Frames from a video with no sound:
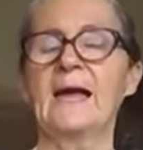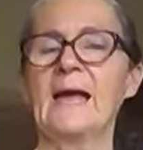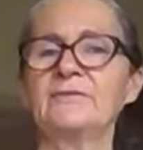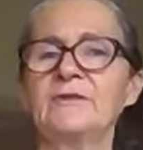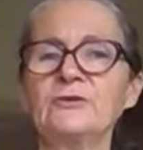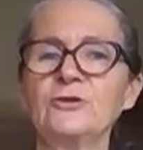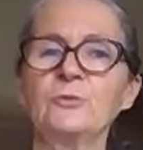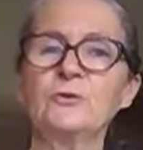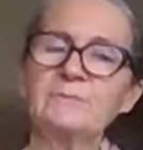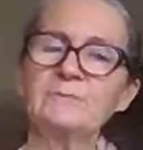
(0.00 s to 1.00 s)
And then you
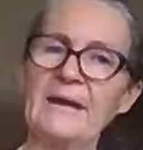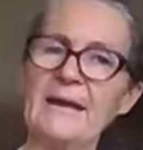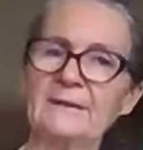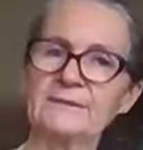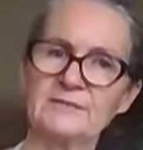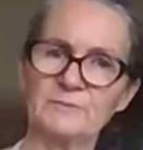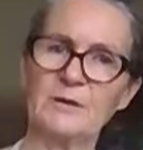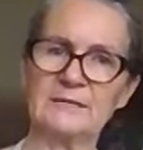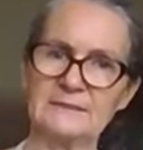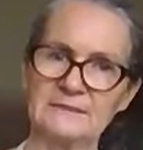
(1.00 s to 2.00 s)
put in powdered
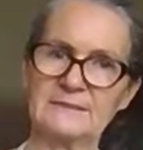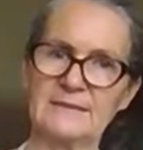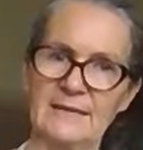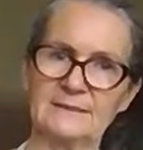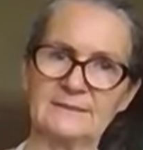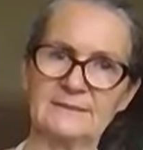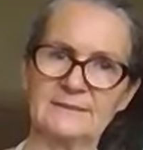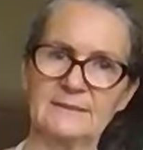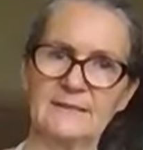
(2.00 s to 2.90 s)
spices last